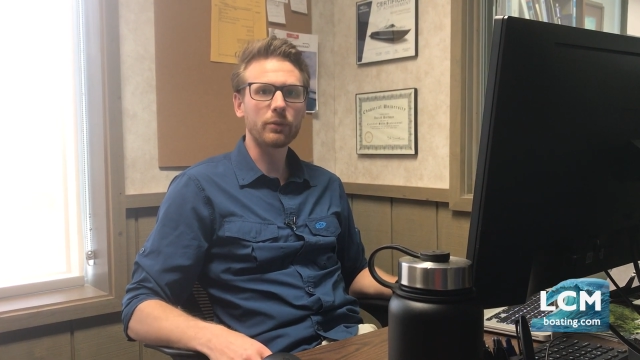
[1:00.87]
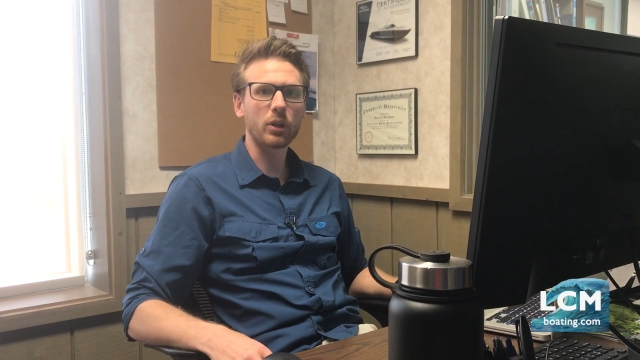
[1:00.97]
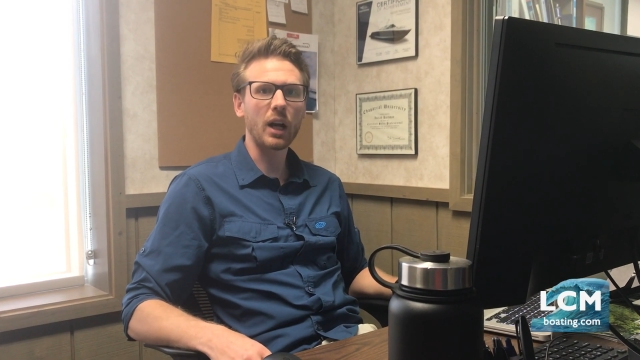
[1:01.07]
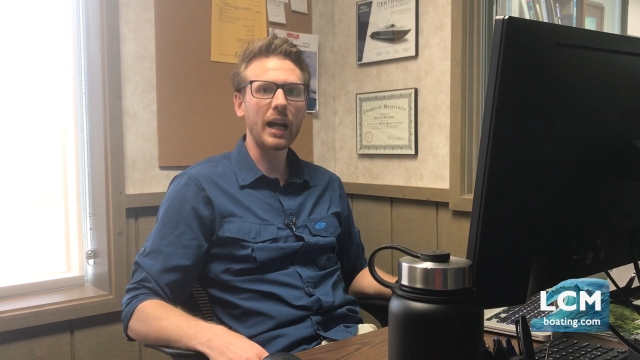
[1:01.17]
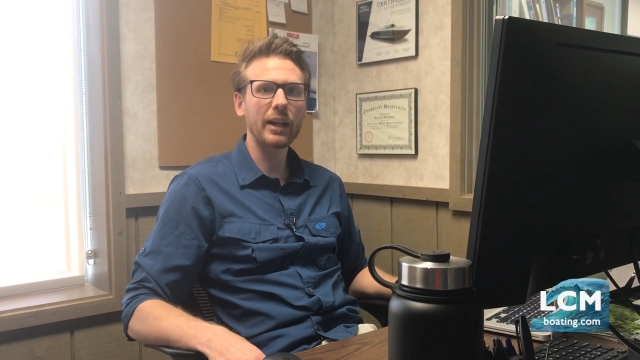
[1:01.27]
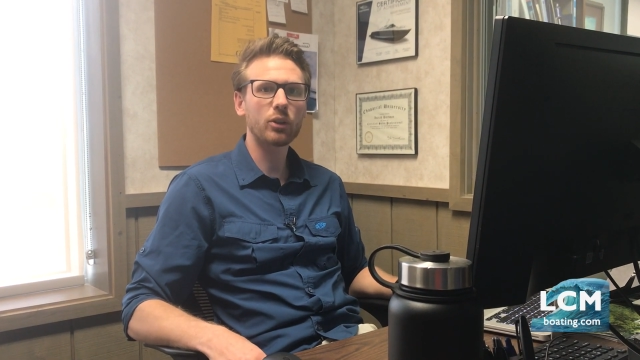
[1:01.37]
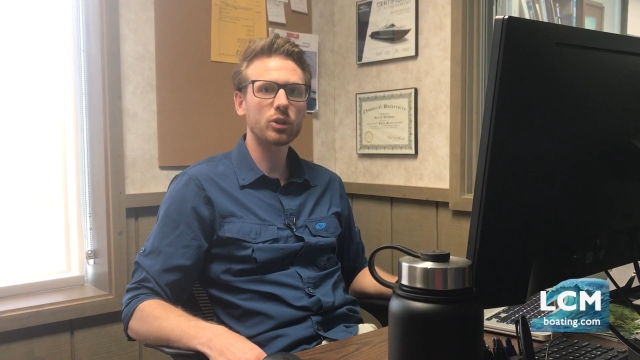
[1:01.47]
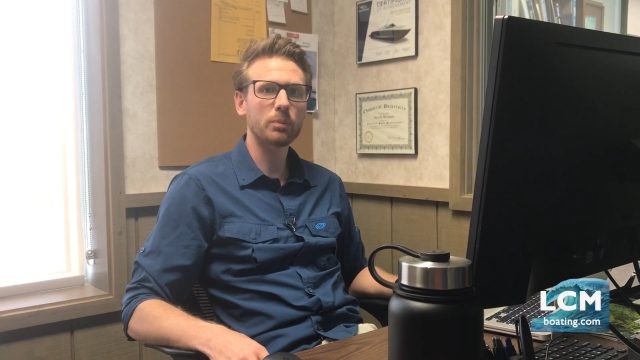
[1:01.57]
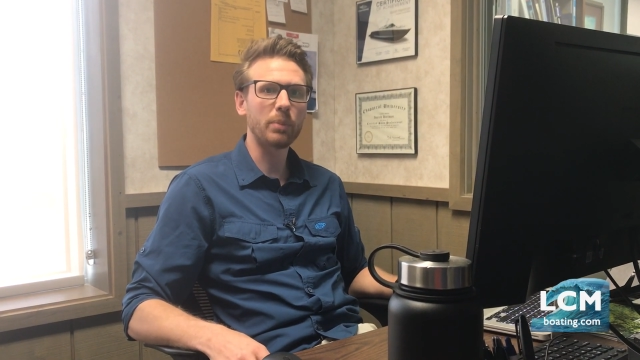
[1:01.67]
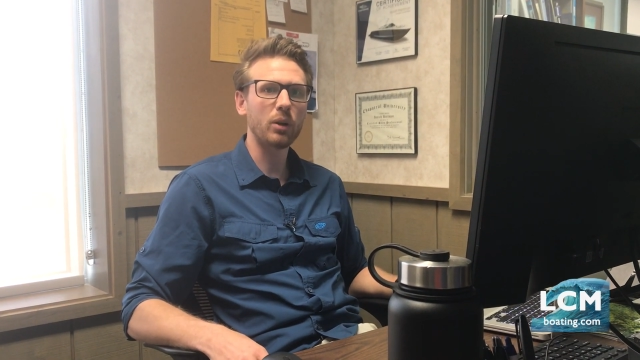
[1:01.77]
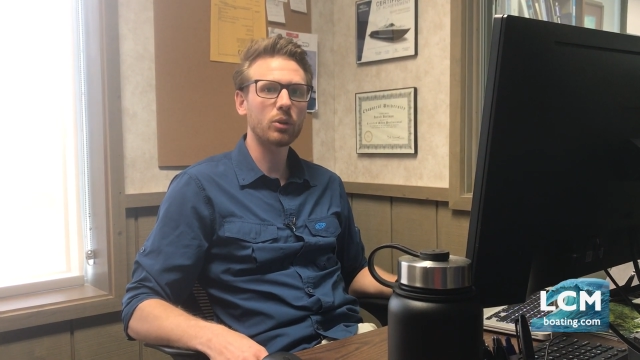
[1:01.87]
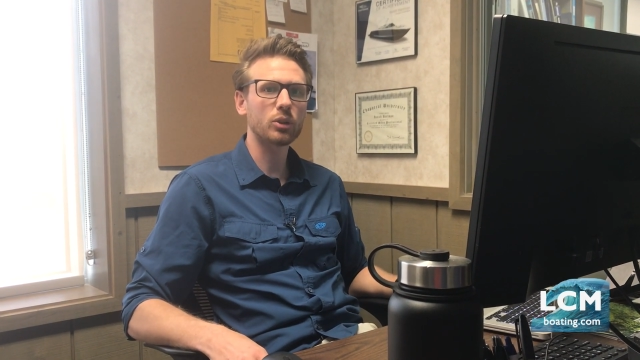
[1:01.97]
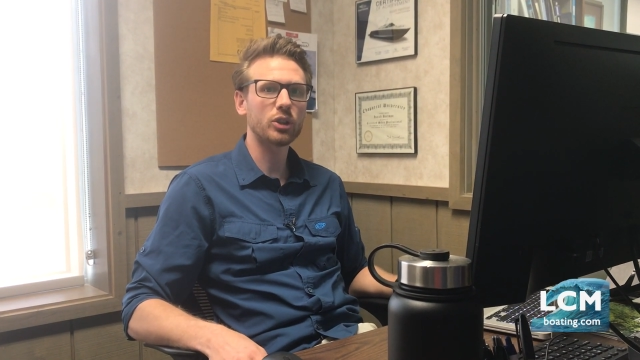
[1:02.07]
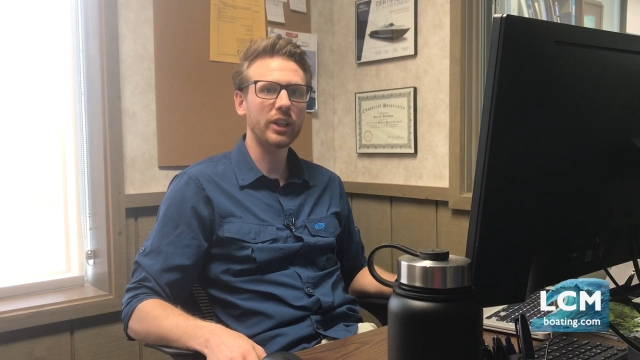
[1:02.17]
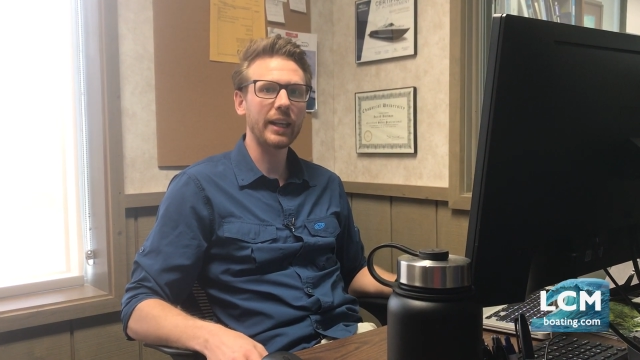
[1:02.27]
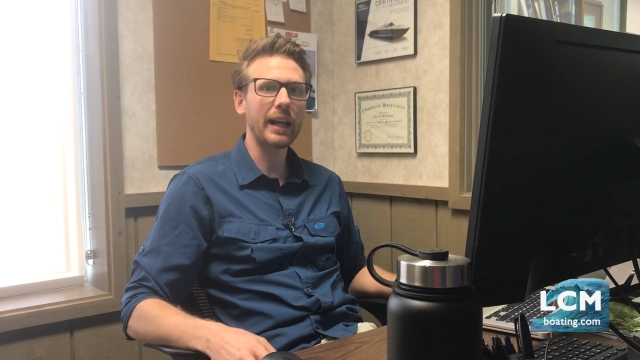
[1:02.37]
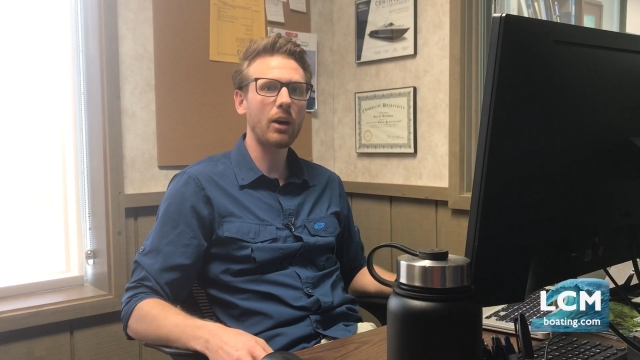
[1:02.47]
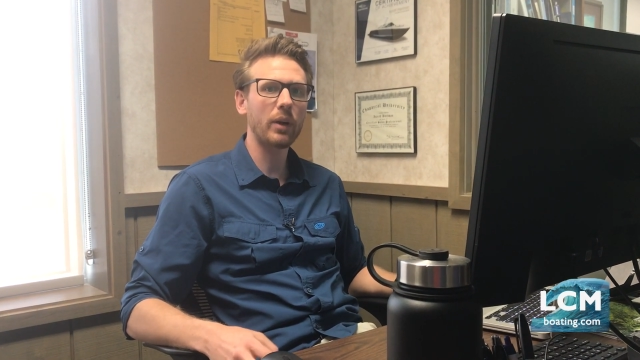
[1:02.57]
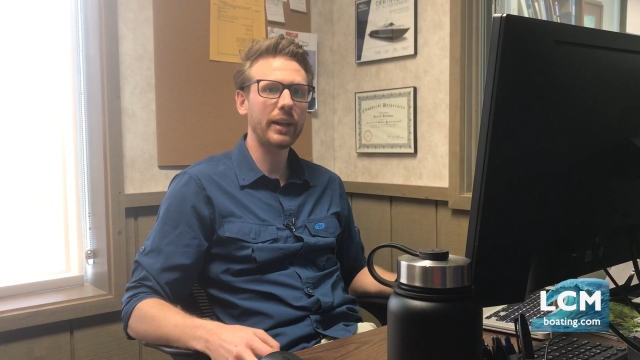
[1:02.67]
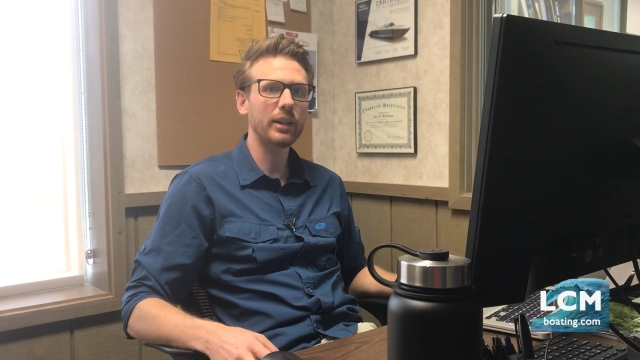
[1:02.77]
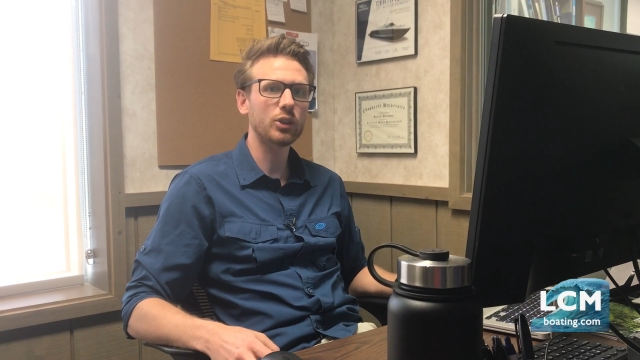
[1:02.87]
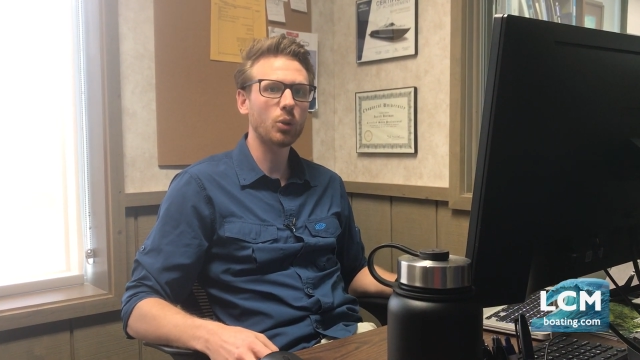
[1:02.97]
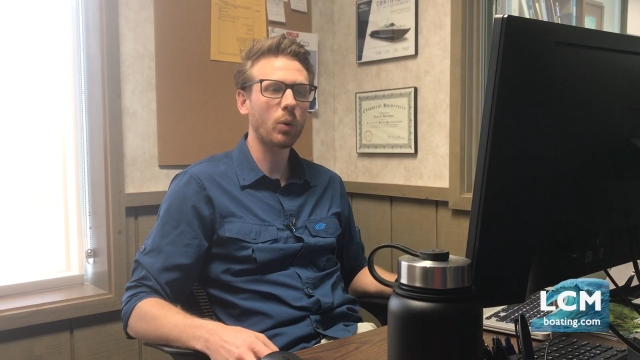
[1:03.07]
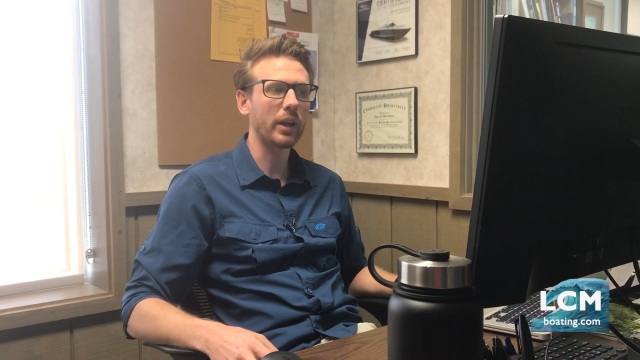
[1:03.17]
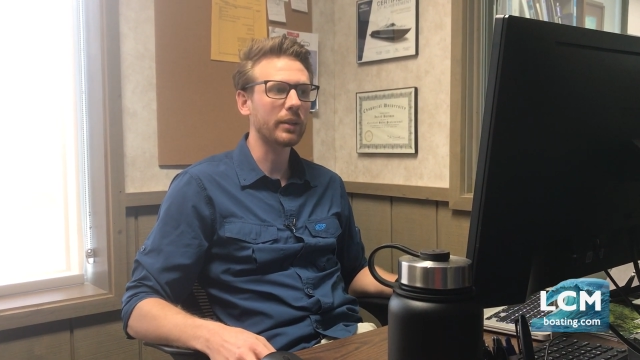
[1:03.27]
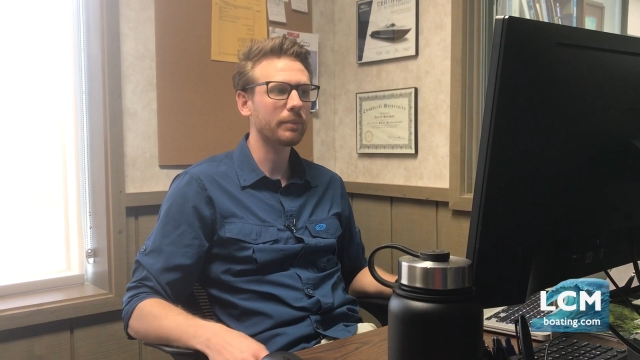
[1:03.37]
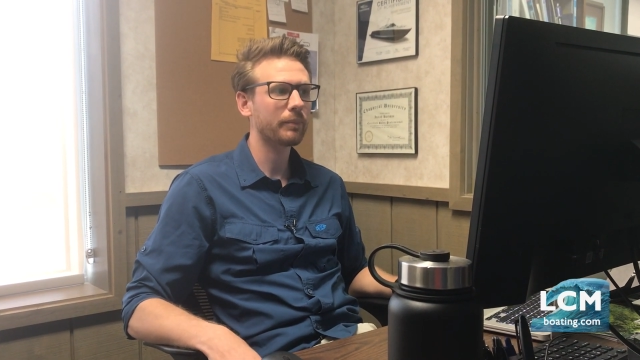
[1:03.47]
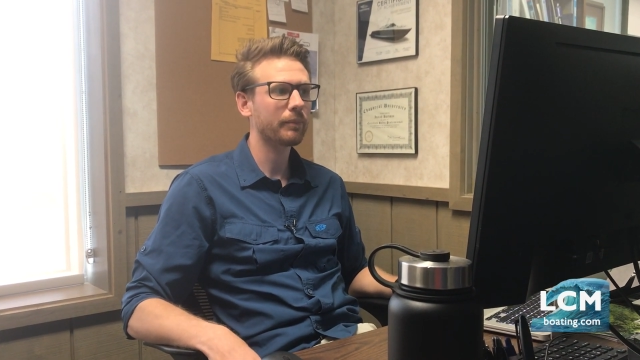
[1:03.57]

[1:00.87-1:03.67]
for kayakers and boaters to get out and enjoy.